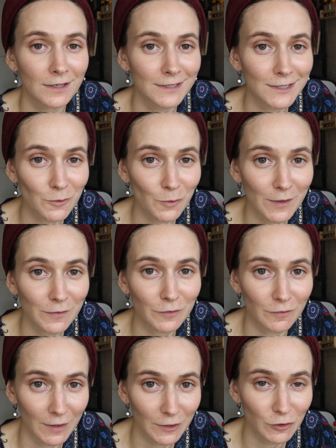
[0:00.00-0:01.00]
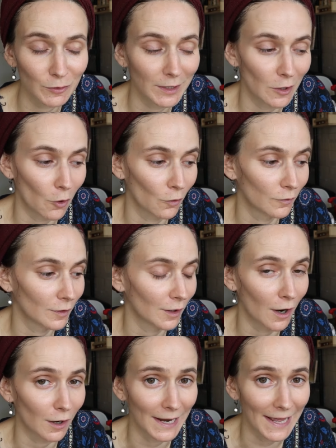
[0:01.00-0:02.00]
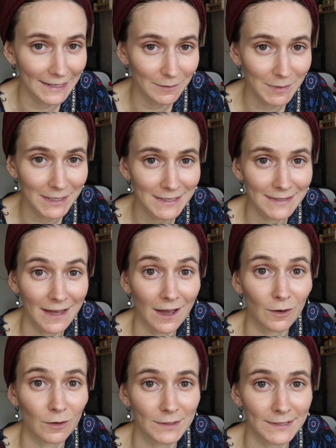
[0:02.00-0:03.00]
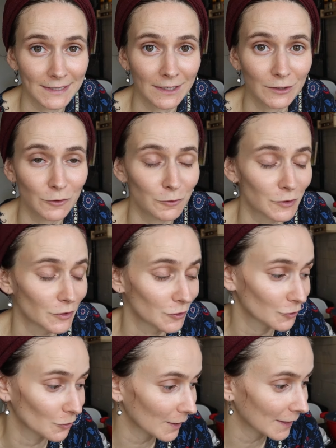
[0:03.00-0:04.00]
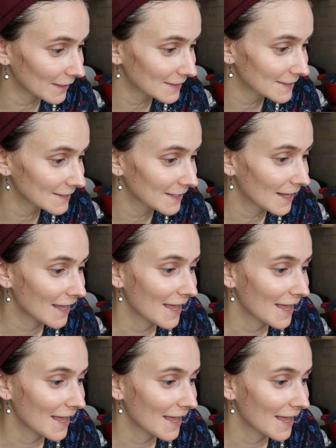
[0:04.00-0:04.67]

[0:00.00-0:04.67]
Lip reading: swift victory over our enemies that seek to destroy us.